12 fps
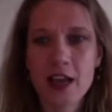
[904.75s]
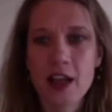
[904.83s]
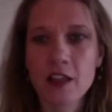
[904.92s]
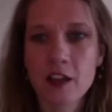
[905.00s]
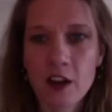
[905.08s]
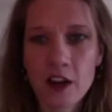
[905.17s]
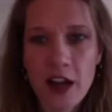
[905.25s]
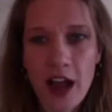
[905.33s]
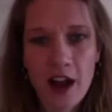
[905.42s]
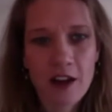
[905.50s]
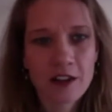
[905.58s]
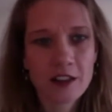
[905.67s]
Learn
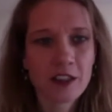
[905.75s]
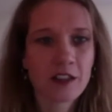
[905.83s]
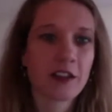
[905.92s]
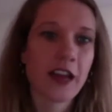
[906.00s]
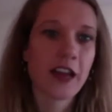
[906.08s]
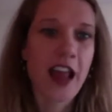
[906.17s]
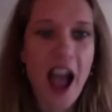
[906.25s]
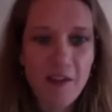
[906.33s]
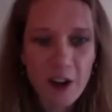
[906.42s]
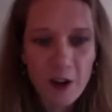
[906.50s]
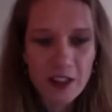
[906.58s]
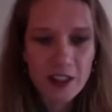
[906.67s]
how to look at
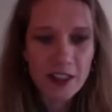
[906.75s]
everyone's